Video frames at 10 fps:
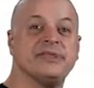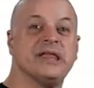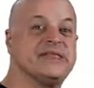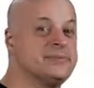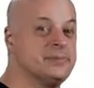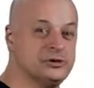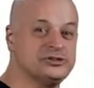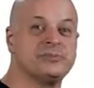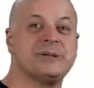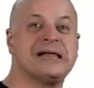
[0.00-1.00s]
They both
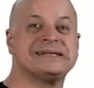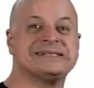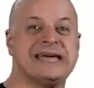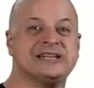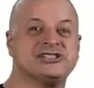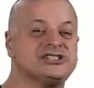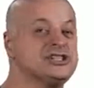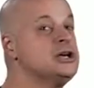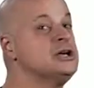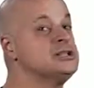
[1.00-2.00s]
supply taste
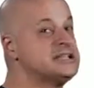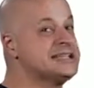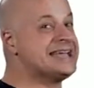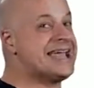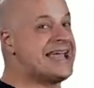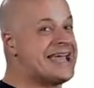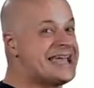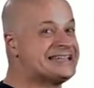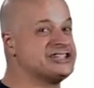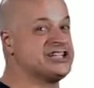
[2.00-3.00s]
to the
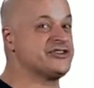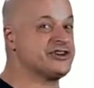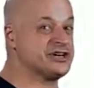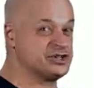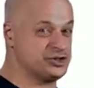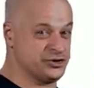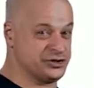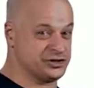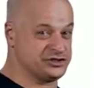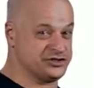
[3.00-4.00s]
anterior
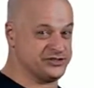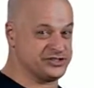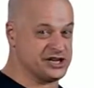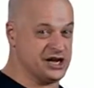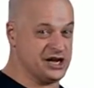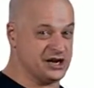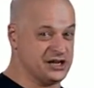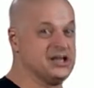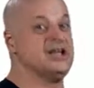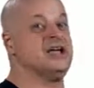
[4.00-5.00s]
2/3 of the tongue.
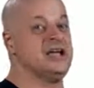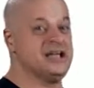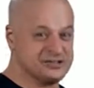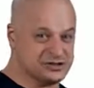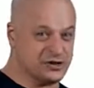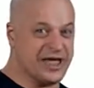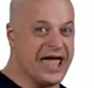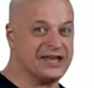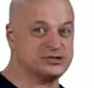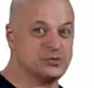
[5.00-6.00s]
So
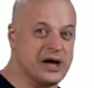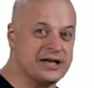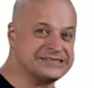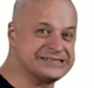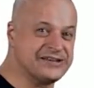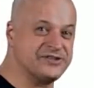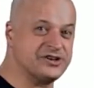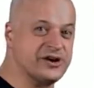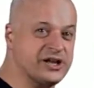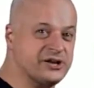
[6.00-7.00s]
that is why the 7th
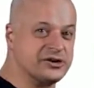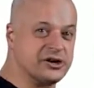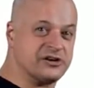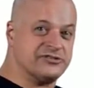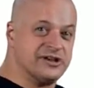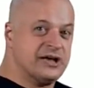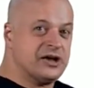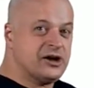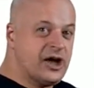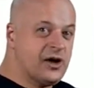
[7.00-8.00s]
cranial nerve
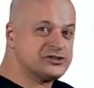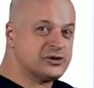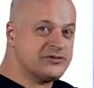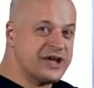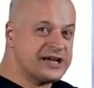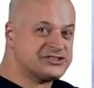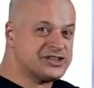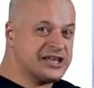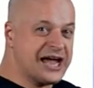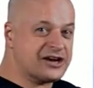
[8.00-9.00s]
also affects the
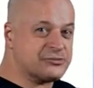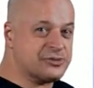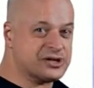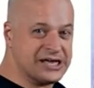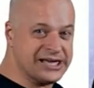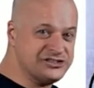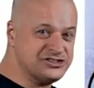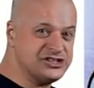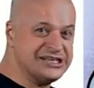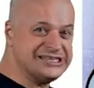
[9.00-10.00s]
lacrimal
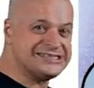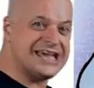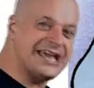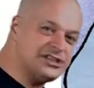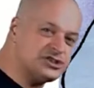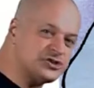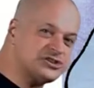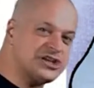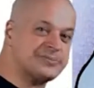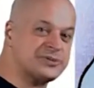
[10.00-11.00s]
glands, taste
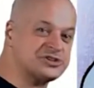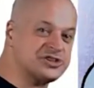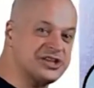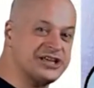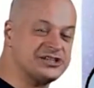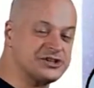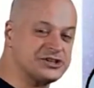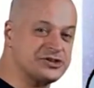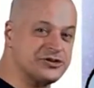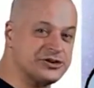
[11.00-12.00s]
receptors in the anterior
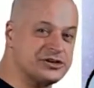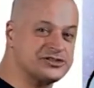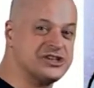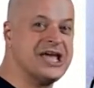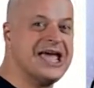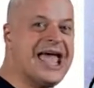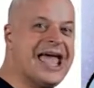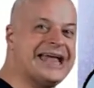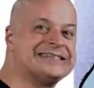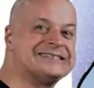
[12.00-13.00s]
2/3,
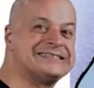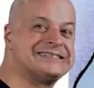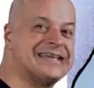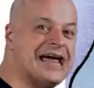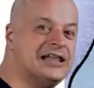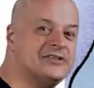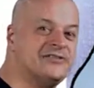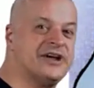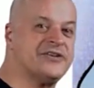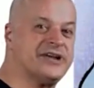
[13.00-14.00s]
and
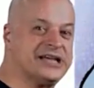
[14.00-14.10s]
salivary